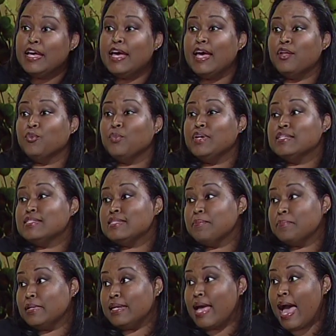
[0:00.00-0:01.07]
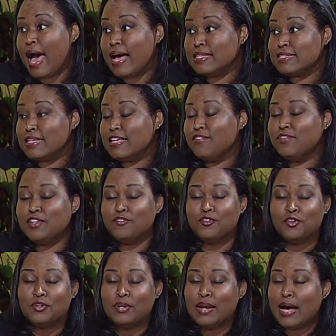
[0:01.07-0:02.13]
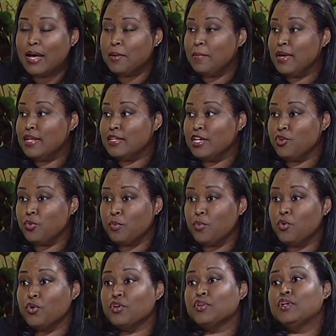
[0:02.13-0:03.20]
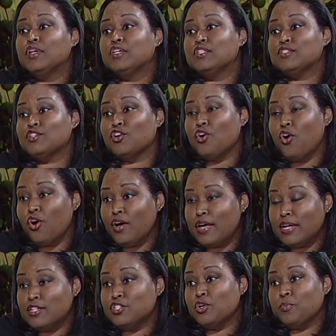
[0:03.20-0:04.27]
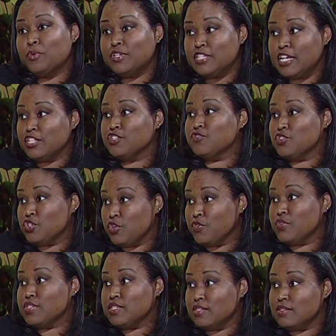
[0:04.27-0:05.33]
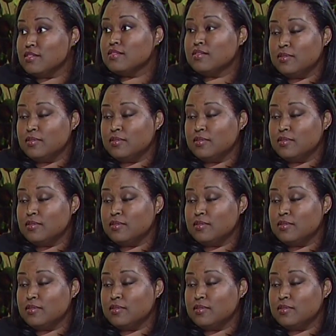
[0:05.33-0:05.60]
And we simply ask, even if you're not a mandated reporter, to call Adult Protective Services.